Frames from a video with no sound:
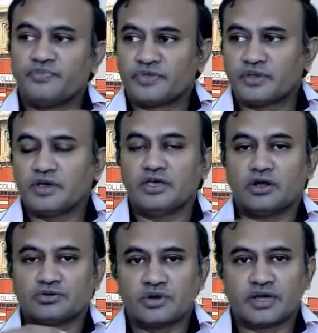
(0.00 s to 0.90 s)
he
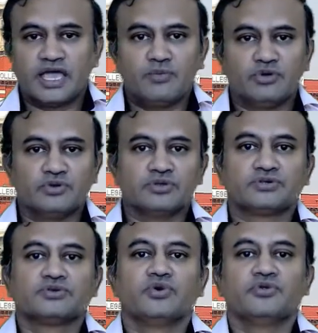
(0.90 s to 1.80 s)
also came into
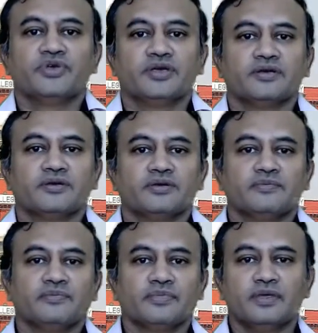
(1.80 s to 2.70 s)
this whole thing,
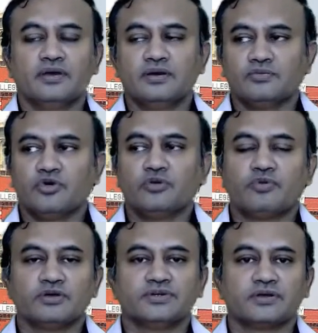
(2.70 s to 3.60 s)
whole
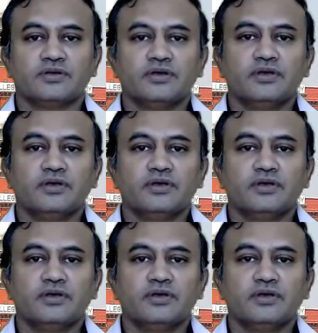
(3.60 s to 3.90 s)
project.